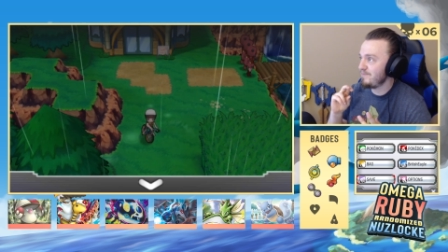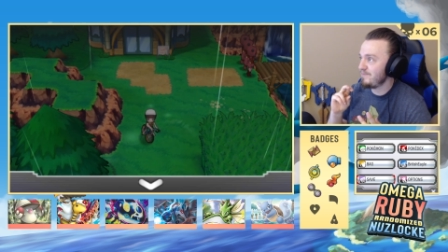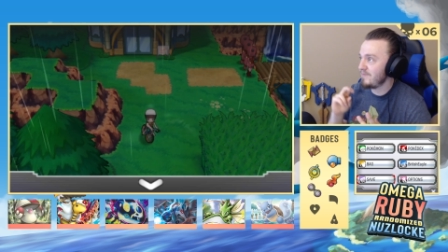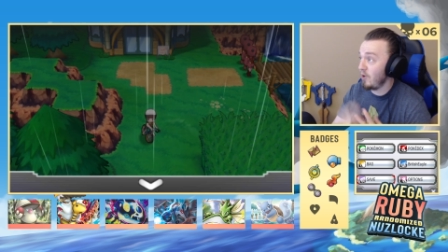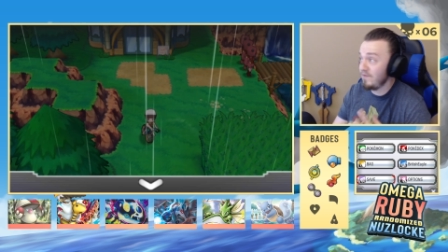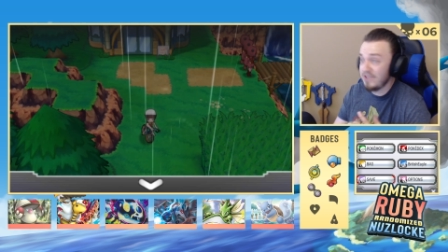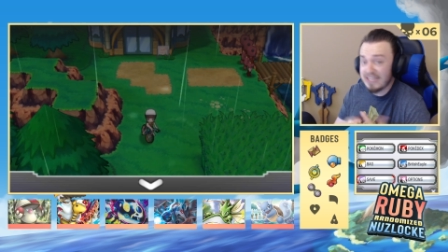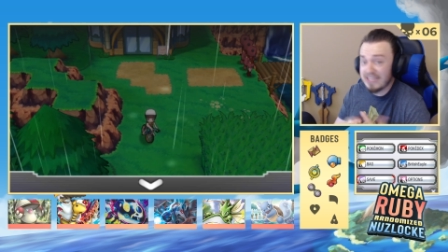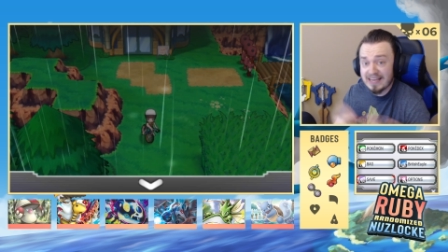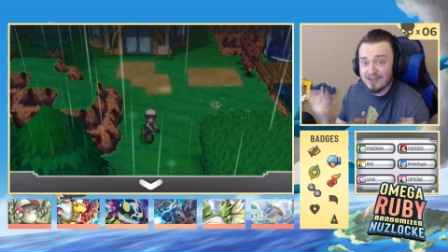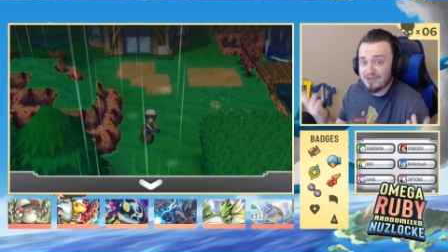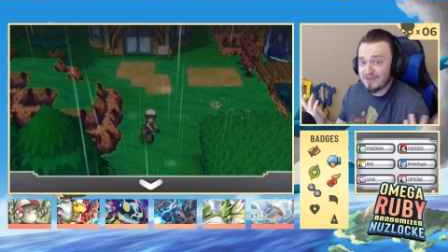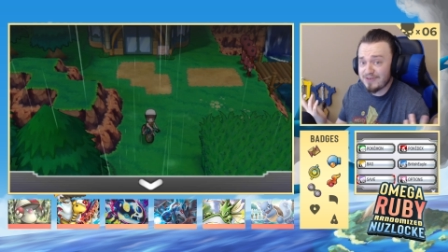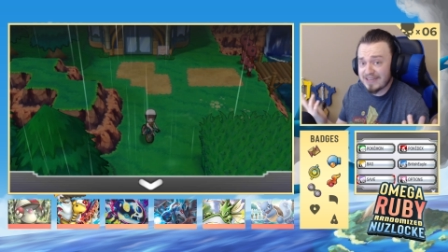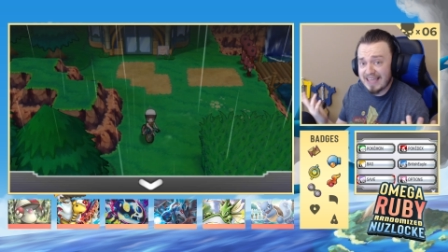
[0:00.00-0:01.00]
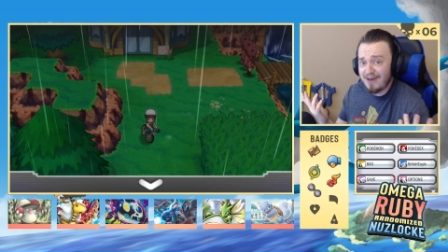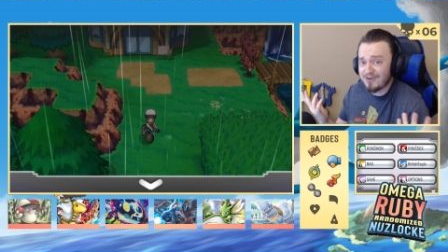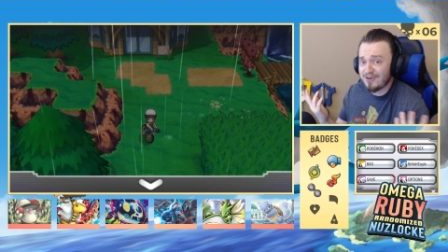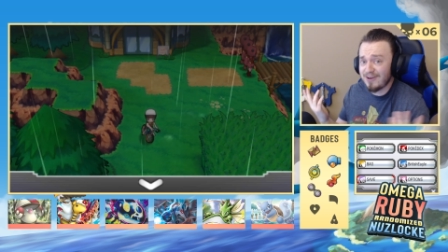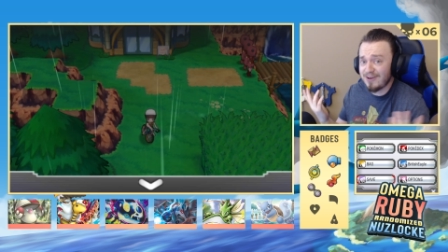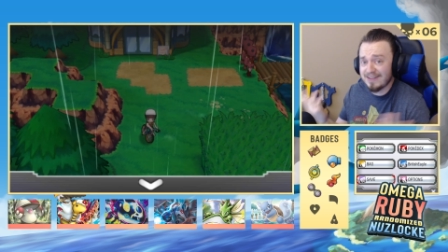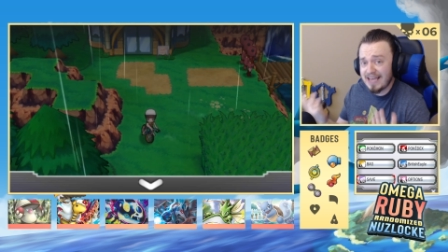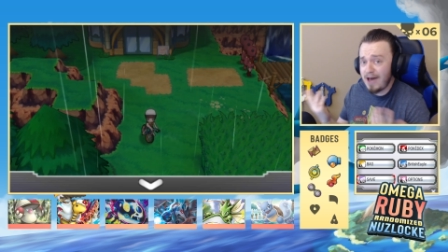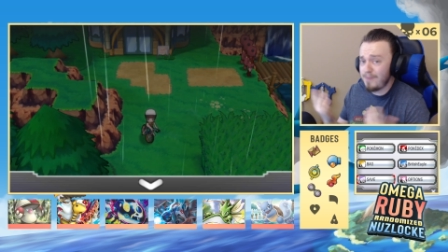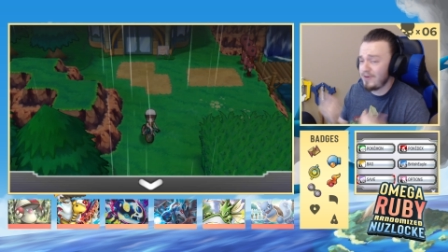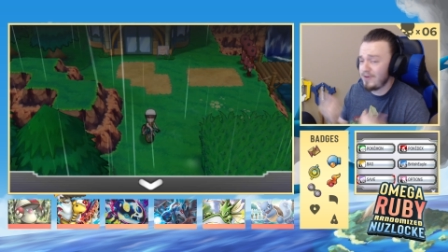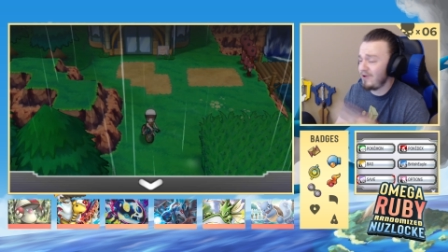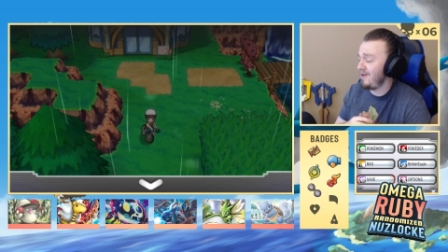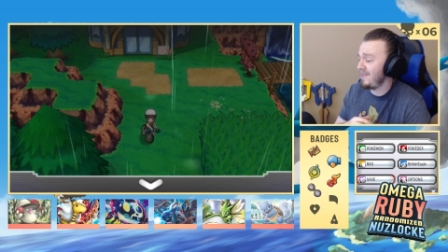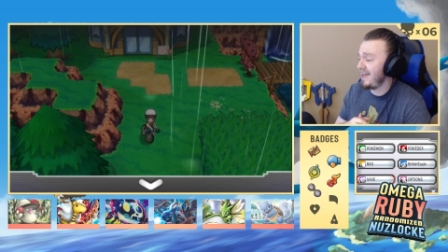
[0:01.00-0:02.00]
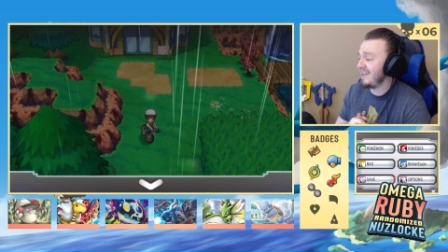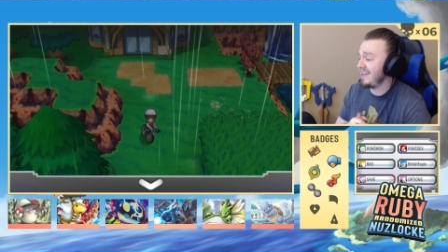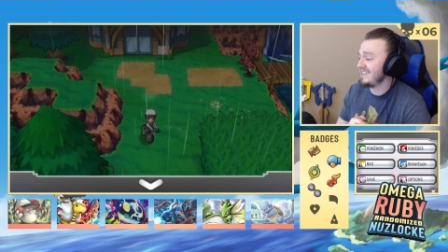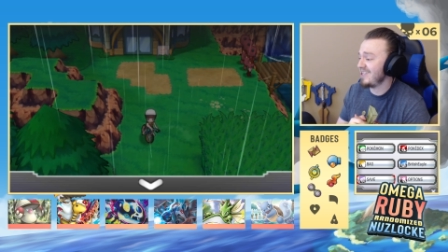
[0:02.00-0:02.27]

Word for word: hopefully get another encounter on top of all that.